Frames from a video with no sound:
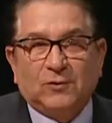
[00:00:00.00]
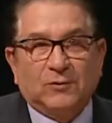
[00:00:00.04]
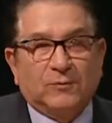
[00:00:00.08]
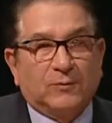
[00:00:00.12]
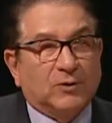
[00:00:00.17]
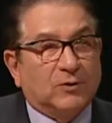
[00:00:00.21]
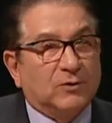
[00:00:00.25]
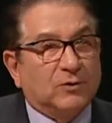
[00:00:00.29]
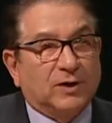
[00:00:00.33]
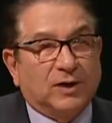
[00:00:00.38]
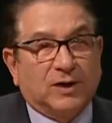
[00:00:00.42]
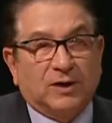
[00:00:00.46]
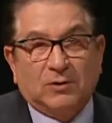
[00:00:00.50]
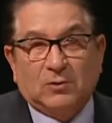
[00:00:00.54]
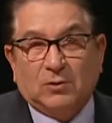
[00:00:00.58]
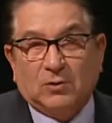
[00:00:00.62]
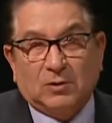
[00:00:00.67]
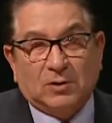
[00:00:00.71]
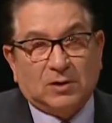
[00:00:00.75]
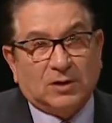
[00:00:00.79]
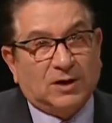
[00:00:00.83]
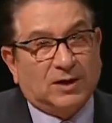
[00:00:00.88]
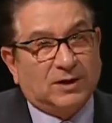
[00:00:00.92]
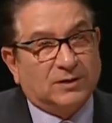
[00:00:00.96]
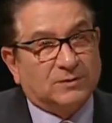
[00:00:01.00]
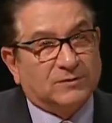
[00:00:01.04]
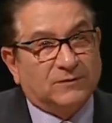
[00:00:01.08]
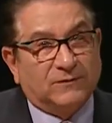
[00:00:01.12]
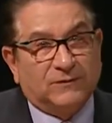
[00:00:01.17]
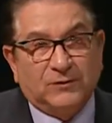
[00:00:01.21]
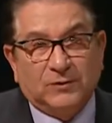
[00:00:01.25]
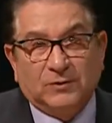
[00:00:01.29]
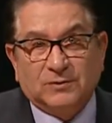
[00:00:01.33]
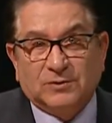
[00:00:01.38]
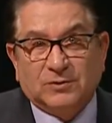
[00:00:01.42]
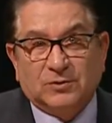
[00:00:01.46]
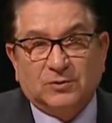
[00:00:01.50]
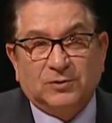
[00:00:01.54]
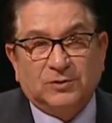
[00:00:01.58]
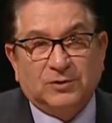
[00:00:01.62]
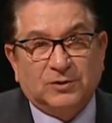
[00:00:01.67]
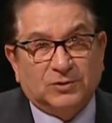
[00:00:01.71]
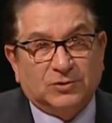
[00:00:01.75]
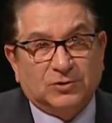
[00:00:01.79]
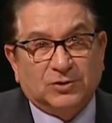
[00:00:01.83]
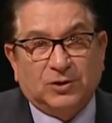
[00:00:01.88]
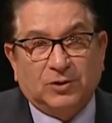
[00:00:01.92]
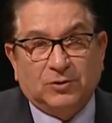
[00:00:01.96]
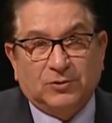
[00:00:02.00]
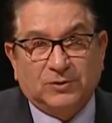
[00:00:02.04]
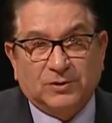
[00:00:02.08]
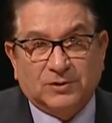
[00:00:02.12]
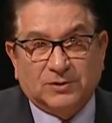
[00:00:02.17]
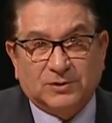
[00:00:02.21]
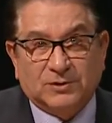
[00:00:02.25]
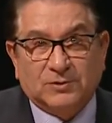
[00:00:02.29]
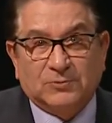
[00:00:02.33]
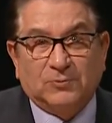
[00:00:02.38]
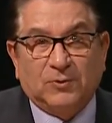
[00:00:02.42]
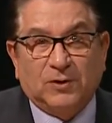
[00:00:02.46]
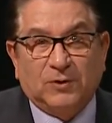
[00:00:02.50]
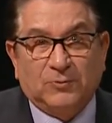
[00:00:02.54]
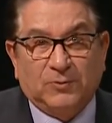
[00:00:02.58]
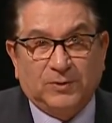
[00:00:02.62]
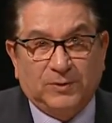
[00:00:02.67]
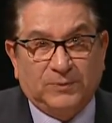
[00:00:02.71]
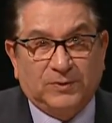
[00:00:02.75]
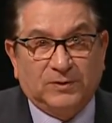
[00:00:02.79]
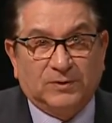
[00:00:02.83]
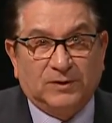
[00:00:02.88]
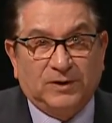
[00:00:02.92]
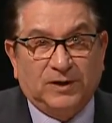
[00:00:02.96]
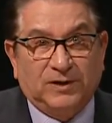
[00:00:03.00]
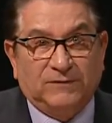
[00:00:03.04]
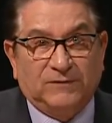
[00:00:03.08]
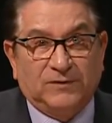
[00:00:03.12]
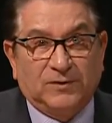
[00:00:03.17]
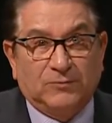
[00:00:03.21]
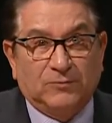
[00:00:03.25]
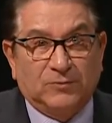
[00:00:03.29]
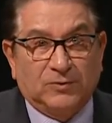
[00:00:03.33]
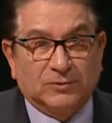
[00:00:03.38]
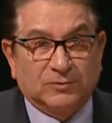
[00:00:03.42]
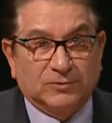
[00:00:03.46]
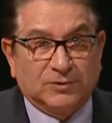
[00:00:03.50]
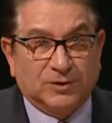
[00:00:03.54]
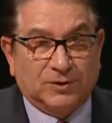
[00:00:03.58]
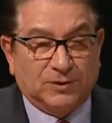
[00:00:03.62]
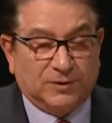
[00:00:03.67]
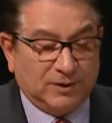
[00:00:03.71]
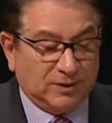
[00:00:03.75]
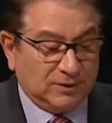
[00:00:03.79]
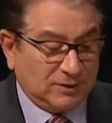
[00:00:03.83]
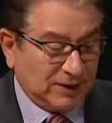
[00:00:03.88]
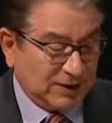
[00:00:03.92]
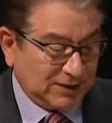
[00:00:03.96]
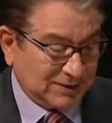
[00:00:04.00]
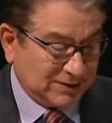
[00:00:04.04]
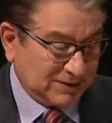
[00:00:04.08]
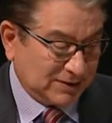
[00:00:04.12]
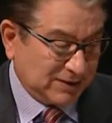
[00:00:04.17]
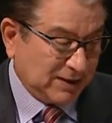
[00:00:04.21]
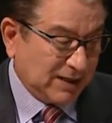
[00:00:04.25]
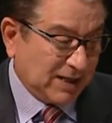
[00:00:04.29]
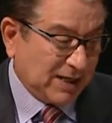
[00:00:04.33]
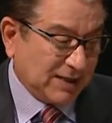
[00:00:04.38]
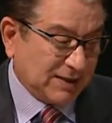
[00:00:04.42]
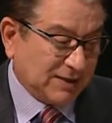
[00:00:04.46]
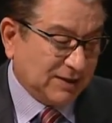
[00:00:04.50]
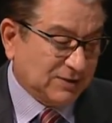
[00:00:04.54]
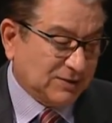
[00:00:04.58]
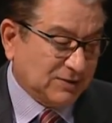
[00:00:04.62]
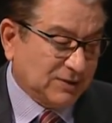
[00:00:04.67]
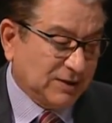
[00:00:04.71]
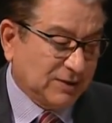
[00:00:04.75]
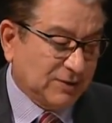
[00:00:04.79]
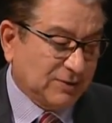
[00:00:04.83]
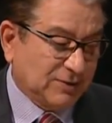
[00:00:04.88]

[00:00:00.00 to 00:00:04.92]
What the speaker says: we're going to get all kinds of views on this show. This is what we believe in. Well, Jerry Oleksiak is here.